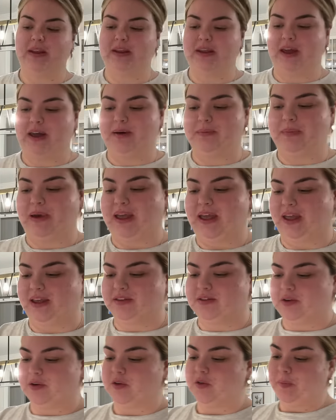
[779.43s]
yet my
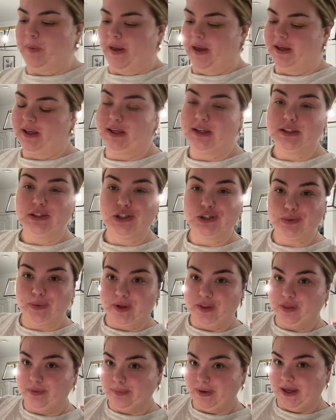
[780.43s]
ASOS package
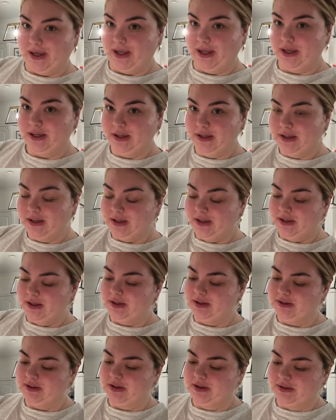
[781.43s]
with my
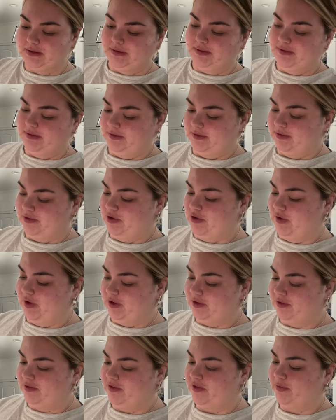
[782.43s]
New
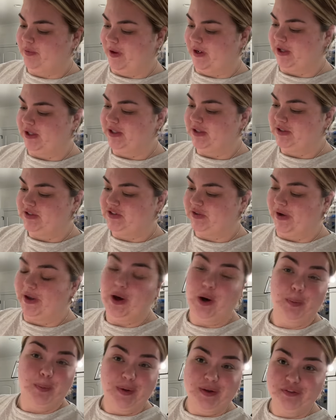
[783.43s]
Year's sweater. So I
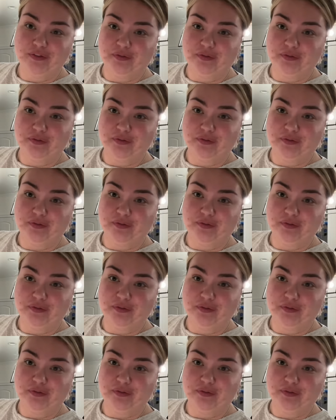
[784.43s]
hope it